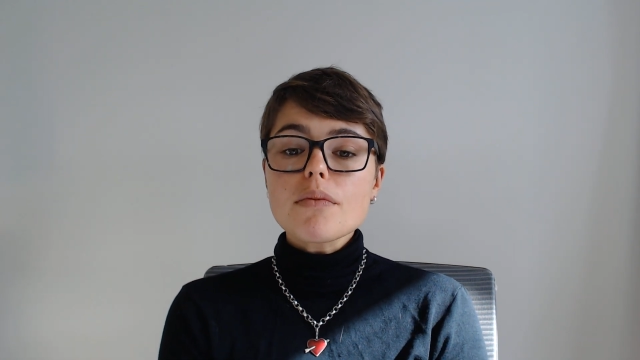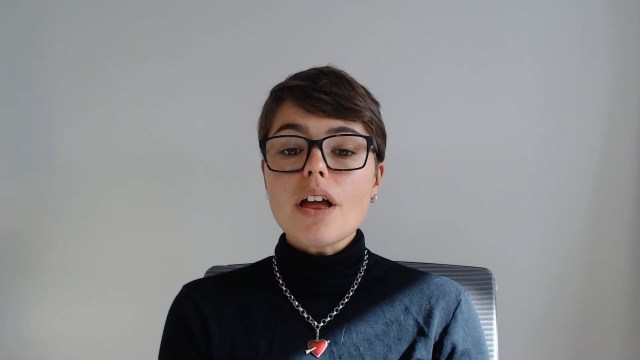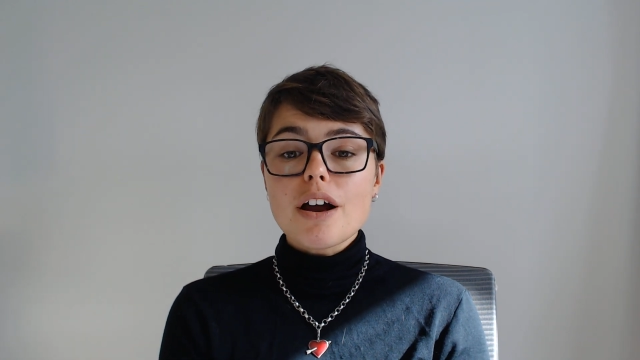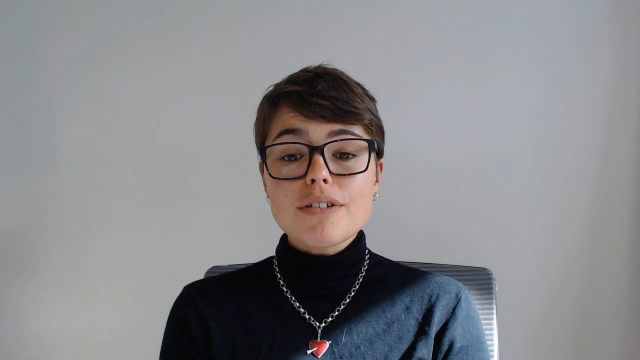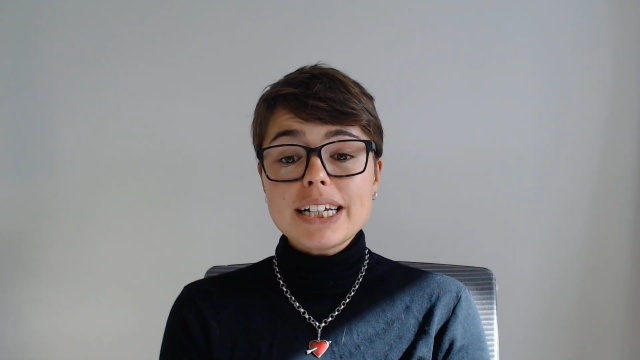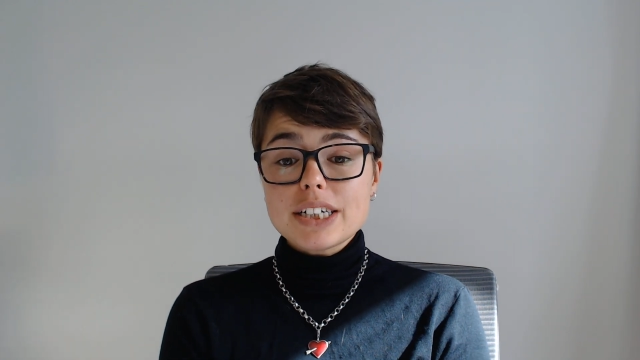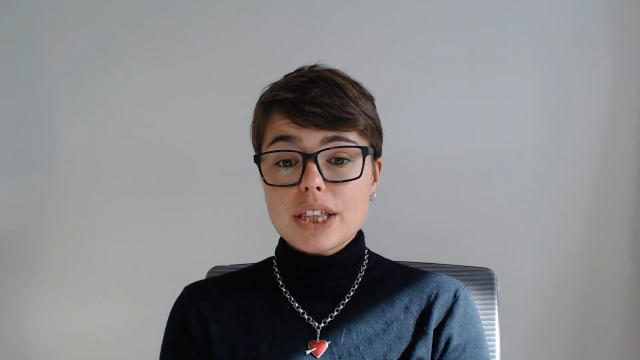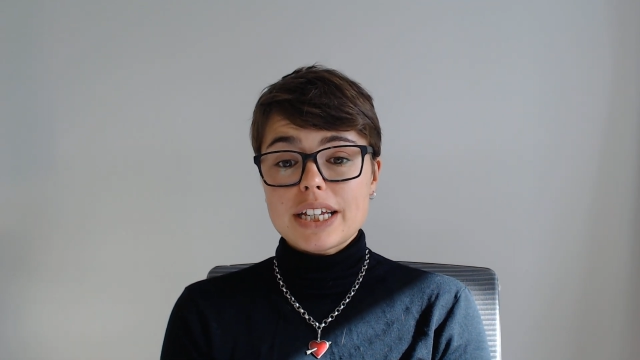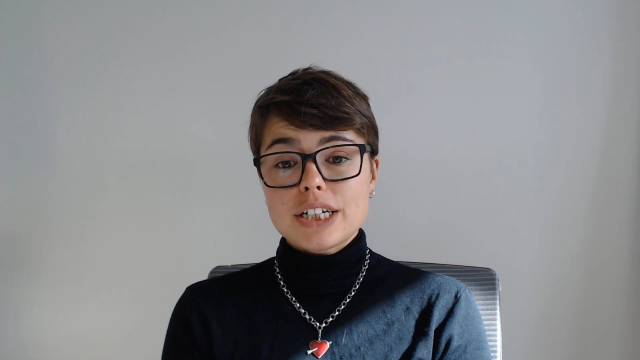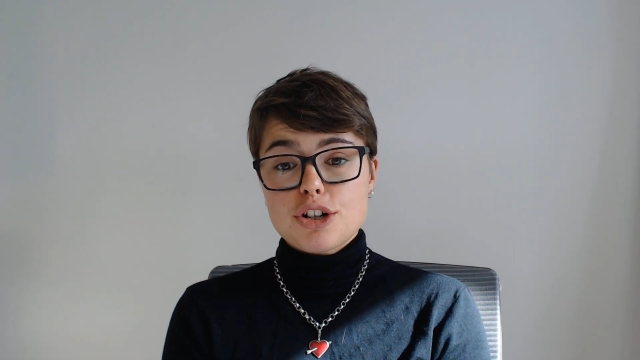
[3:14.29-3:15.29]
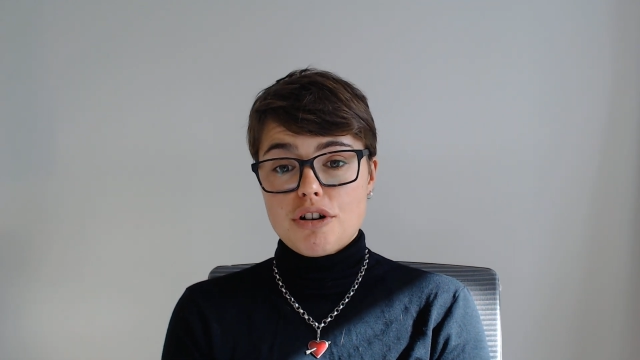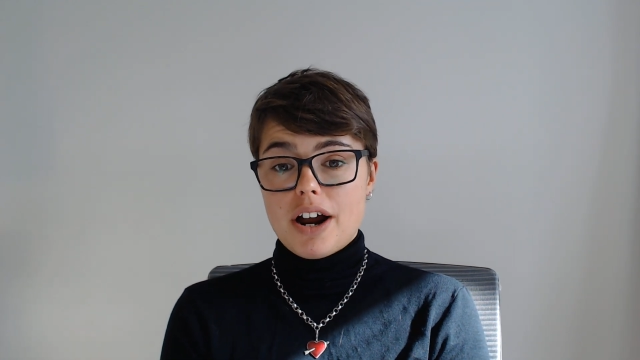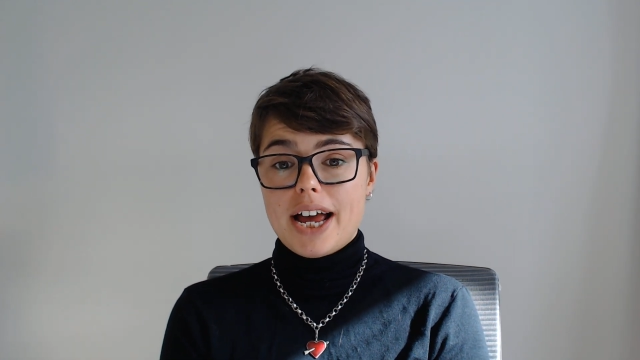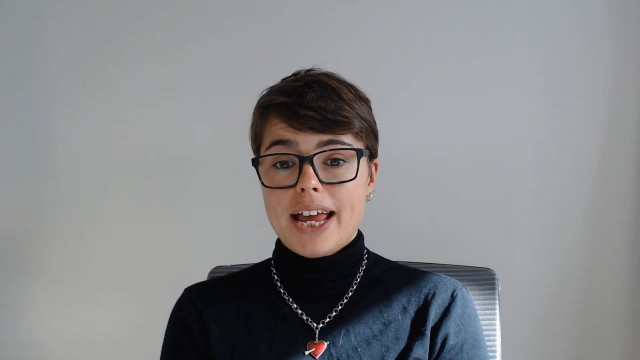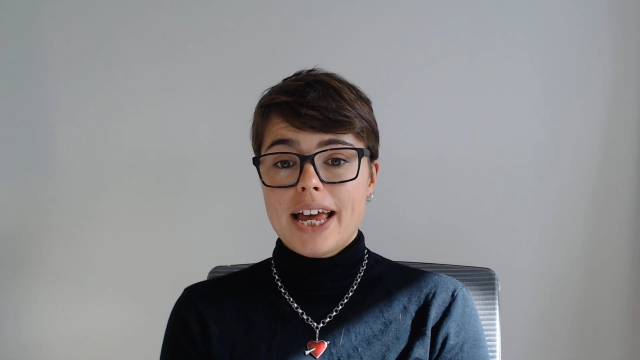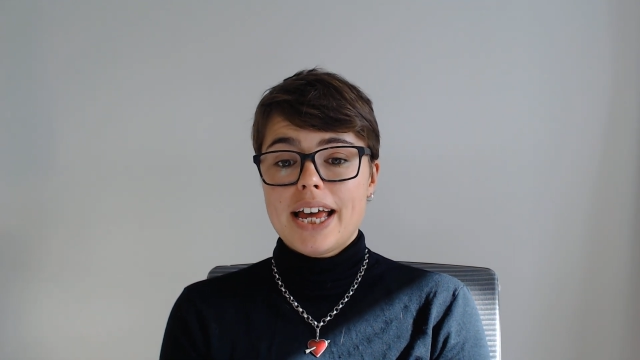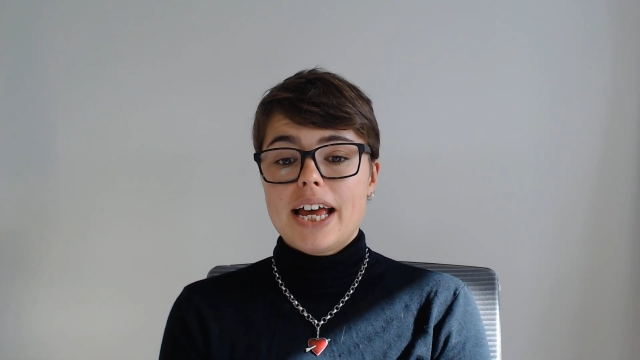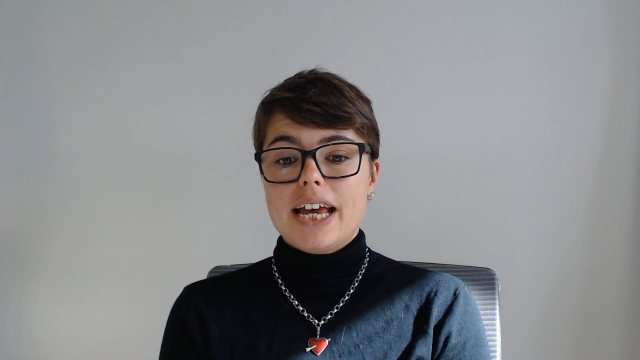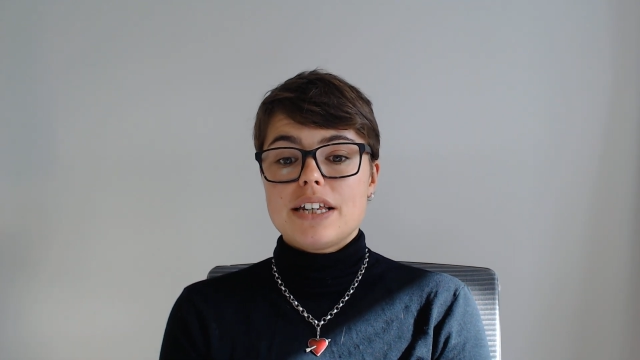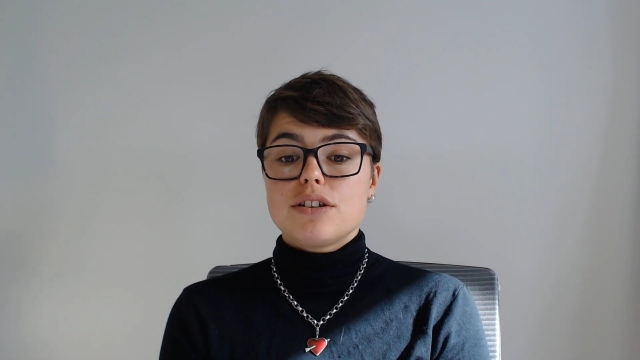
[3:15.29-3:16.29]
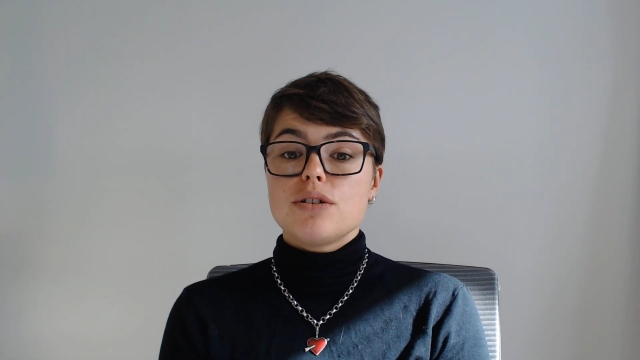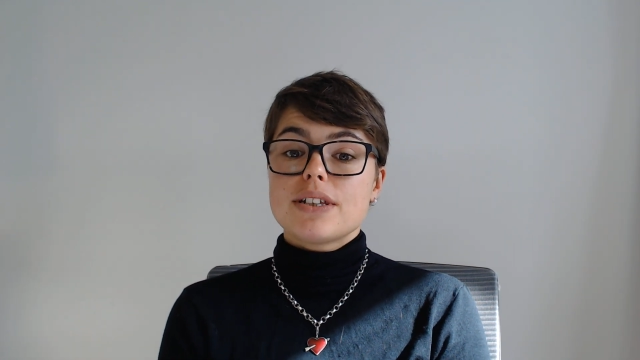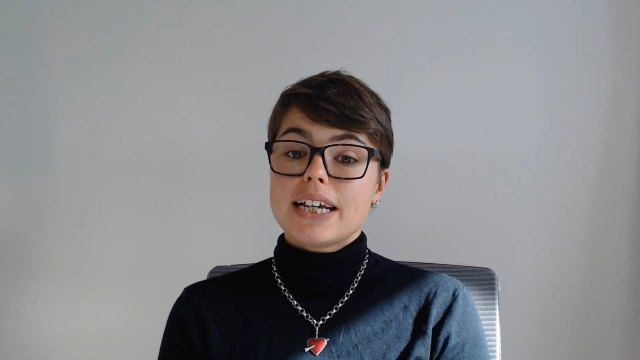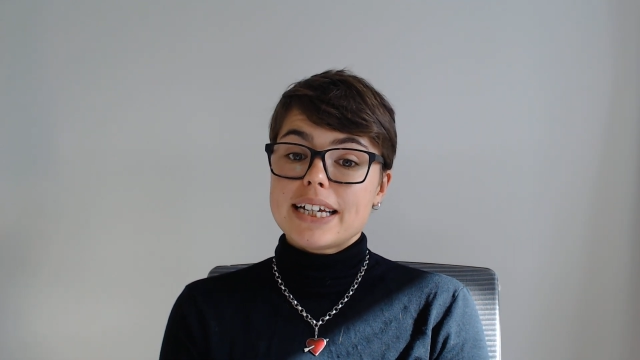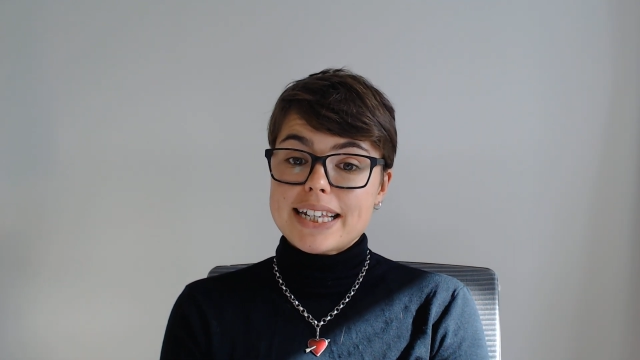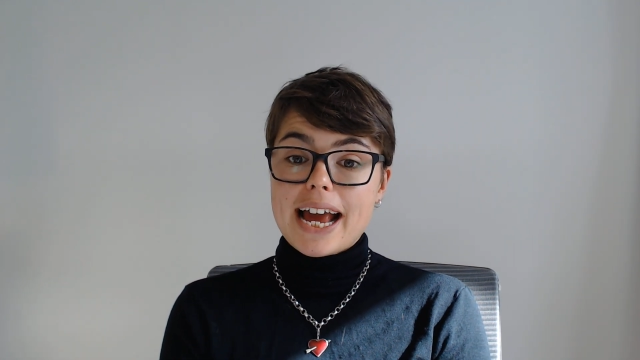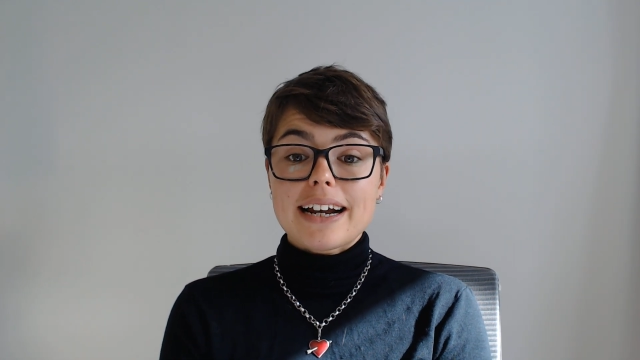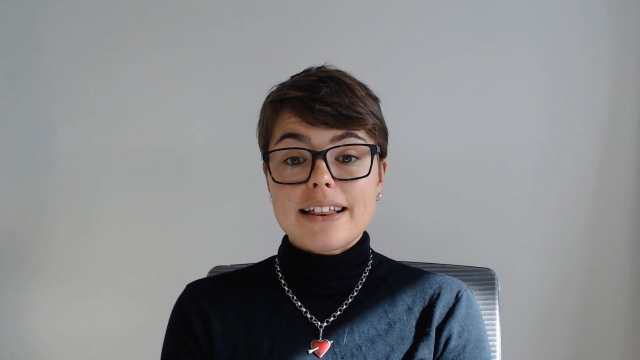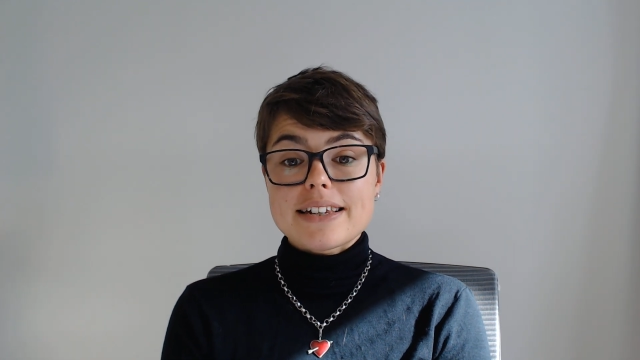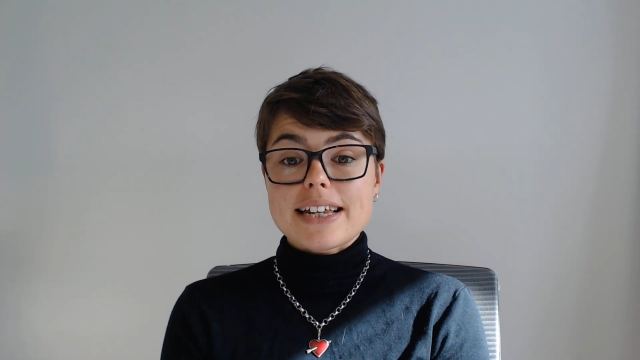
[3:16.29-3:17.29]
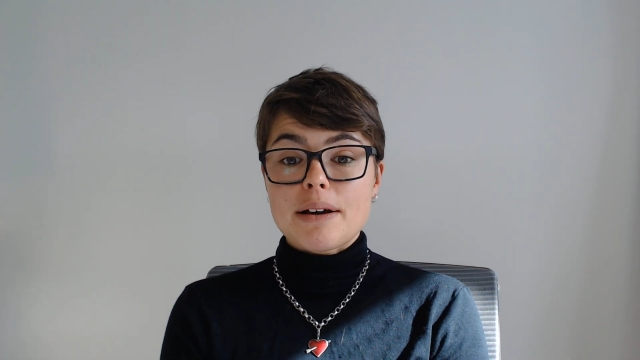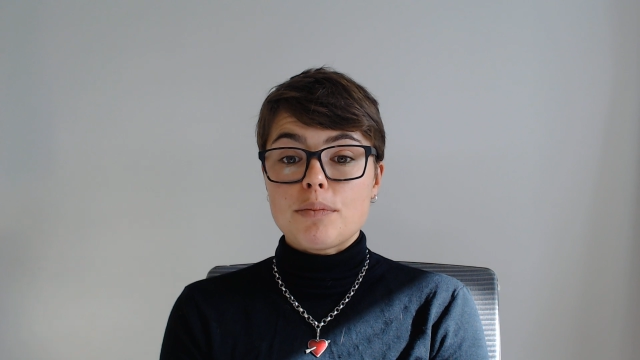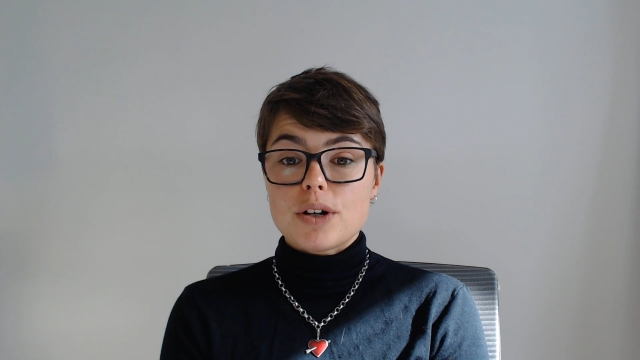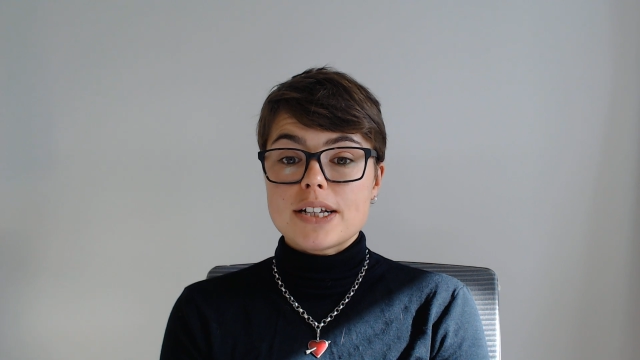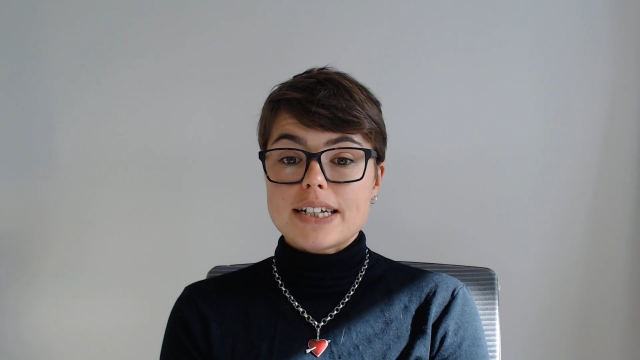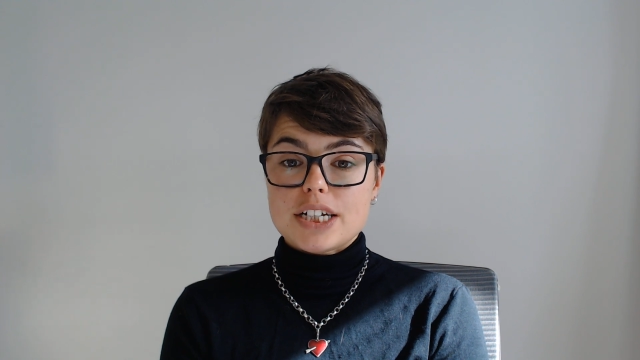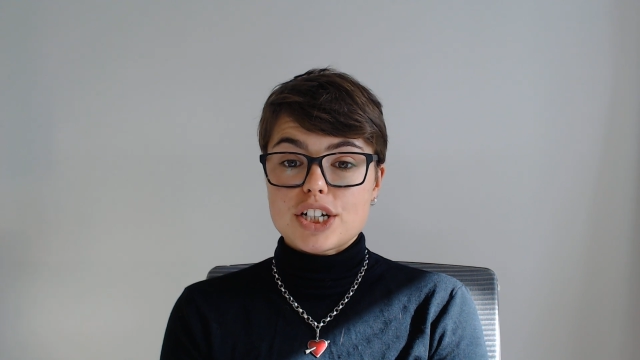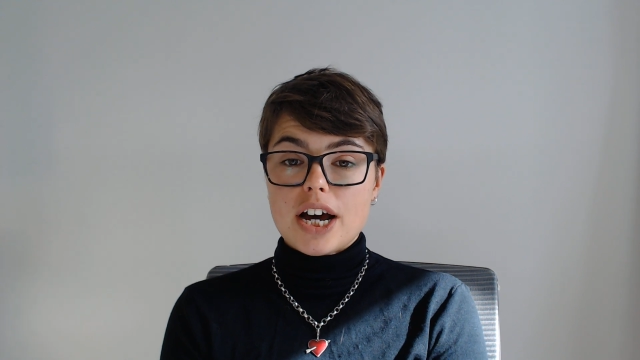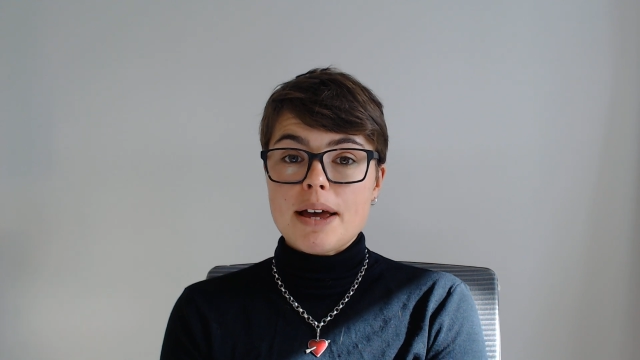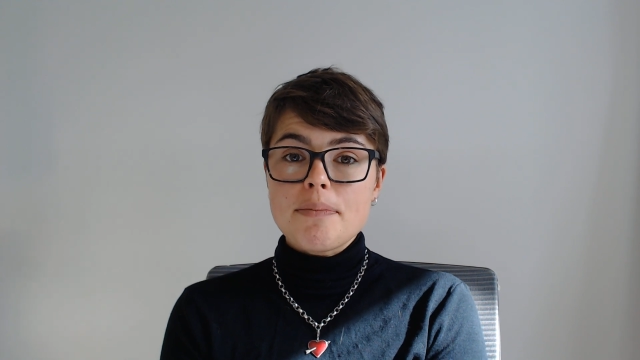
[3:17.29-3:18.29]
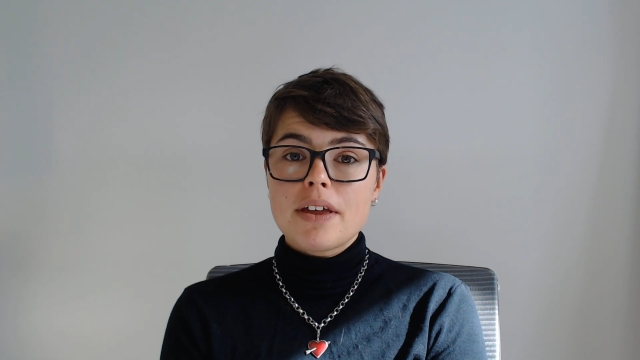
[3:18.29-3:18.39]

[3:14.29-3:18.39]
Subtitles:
a really good thing to try is using exactly the same words each time,